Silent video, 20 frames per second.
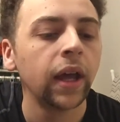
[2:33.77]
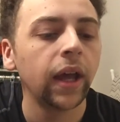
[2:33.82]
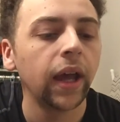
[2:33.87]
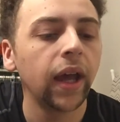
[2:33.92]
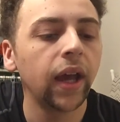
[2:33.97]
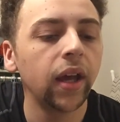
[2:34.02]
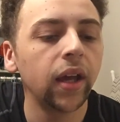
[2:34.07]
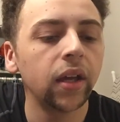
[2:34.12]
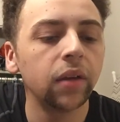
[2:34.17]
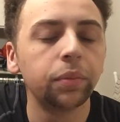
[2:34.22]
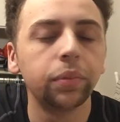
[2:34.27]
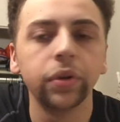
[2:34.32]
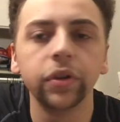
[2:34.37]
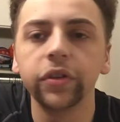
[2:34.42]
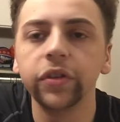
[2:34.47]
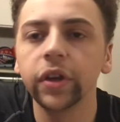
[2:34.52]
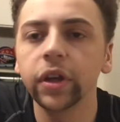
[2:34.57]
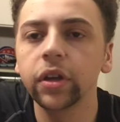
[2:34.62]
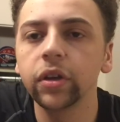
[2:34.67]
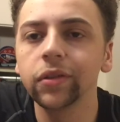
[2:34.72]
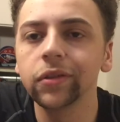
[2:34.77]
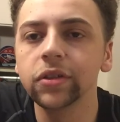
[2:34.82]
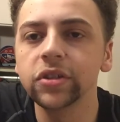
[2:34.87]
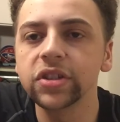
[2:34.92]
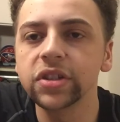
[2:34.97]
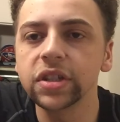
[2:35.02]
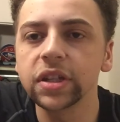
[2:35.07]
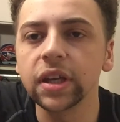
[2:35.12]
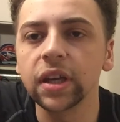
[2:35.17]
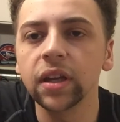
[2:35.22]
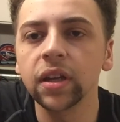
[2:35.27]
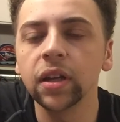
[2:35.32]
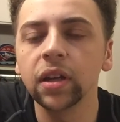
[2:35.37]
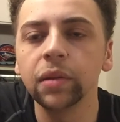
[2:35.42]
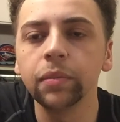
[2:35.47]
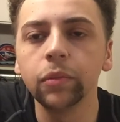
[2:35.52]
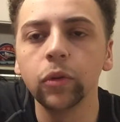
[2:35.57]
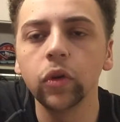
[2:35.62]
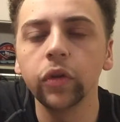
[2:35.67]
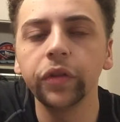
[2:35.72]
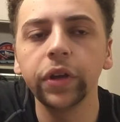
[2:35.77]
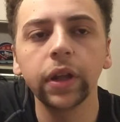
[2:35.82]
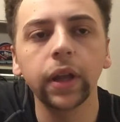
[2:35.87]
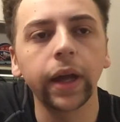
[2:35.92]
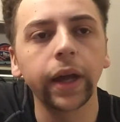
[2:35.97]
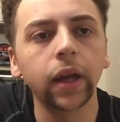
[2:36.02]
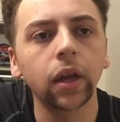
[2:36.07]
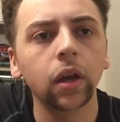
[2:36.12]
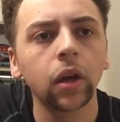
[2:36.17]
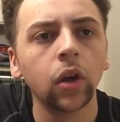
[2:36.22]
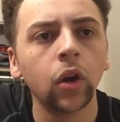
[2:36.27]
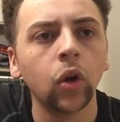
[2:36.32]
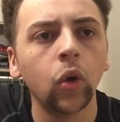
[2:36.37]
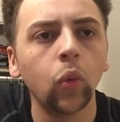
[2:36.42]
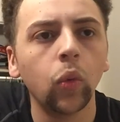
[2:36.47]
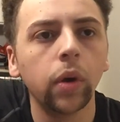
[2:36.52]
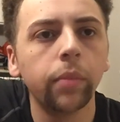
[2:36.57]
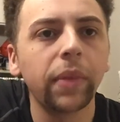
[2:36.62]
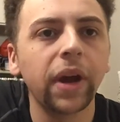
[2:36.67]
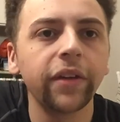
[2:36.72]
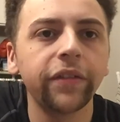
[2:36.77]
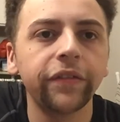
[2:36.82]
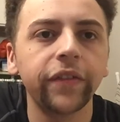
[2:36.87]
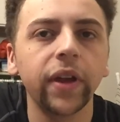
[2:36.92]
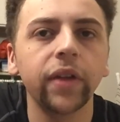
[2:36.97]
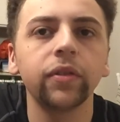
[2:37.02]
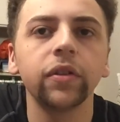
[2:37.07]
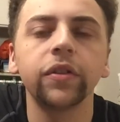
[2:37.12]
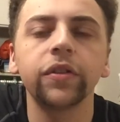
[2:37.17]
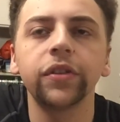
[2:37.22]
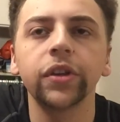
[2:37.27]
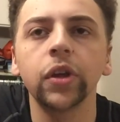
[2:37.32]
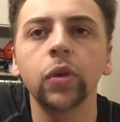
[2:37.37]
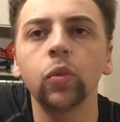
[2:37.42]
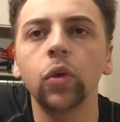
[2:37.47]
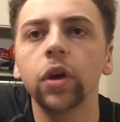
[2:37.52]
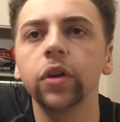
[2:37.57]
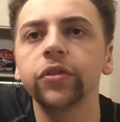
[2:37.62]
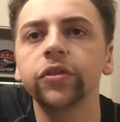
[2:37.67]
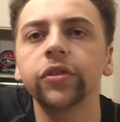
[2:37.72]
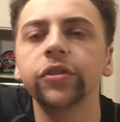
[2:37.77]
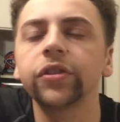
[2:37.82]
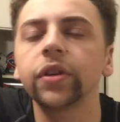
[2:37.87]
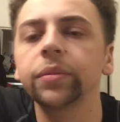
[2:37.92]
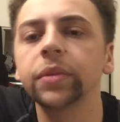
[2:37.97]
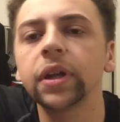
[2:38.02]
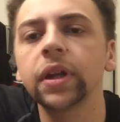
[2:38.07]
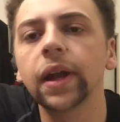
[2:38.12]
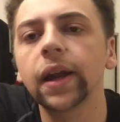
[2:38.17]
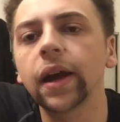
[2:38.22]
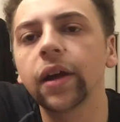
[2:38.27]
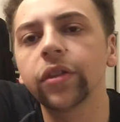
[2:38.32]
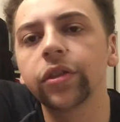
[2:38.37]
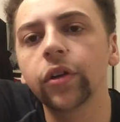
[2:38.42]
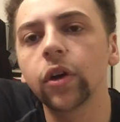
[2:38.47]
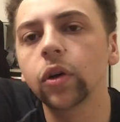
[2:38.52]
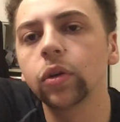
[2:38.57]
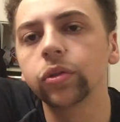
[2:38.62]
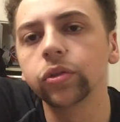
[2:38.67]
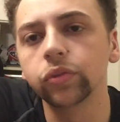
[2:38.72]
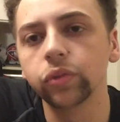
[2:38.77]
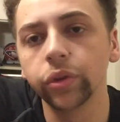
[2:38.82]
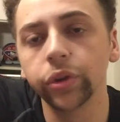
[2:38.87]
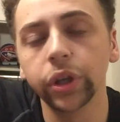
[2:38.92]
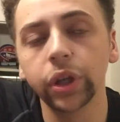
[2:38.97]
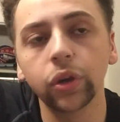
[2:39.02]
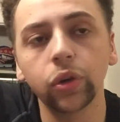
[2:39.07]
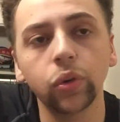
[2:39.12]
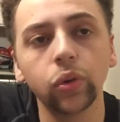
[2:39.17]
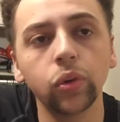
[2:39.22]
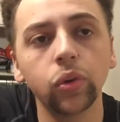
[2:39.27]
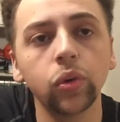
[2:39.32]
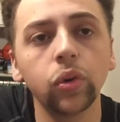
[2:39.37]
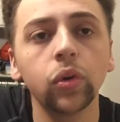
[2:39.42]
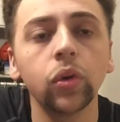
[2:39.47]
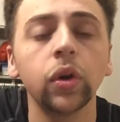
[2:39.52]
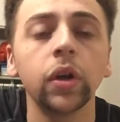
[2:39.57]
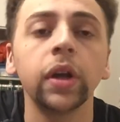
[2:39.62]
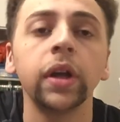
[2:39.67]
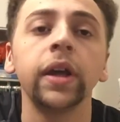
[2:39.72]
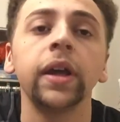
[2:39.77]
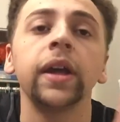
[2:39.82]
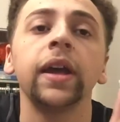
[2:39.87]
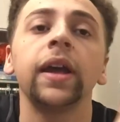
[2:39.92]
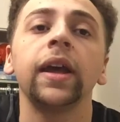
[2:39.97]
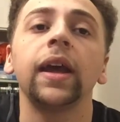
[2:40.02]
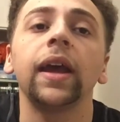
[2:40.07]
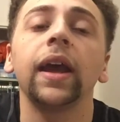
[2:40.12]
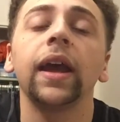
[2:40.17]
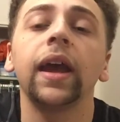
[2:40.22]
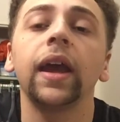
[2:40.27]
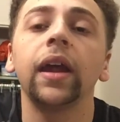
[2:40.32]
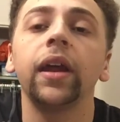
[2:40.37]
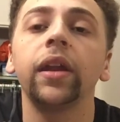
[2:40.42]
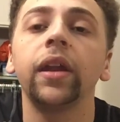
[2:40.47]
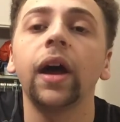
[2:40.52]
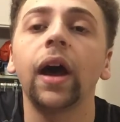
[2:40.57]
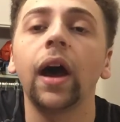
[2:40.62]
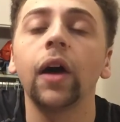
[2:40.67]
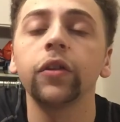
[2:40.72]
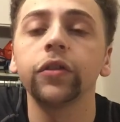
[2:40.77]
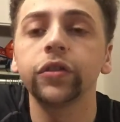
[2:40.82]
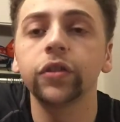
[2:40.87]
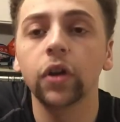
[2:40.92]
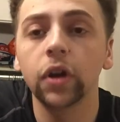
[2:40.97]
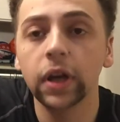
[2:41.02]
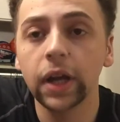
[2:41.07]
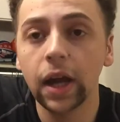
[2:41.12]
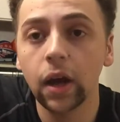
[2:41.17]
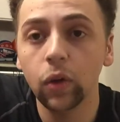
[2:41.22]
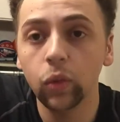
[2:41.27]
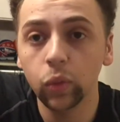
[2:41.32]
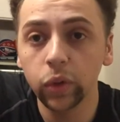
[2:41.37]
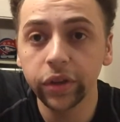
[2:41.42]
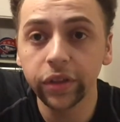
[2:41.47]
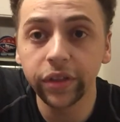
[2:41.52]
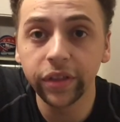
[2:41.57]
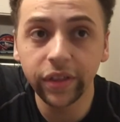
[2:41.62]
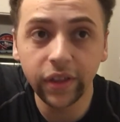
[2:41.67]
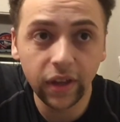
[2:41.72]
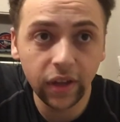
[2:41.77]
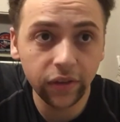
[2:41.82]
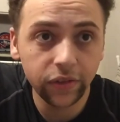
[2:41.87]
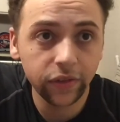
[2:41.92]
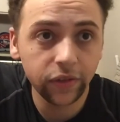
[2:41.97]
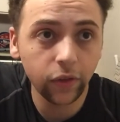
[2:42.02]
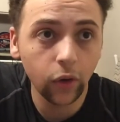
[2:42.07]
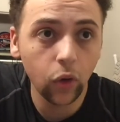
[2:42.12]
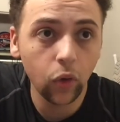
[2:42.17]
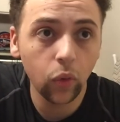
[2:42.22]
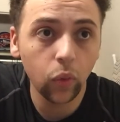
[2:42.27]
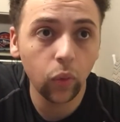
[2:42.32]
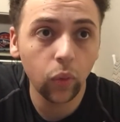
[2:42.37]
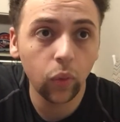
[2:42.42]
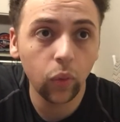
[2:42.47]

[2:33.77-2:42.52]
a particular scene in the movie, like what my favorite scene was, just something that I thought was really cool. And I'll start out with this. So,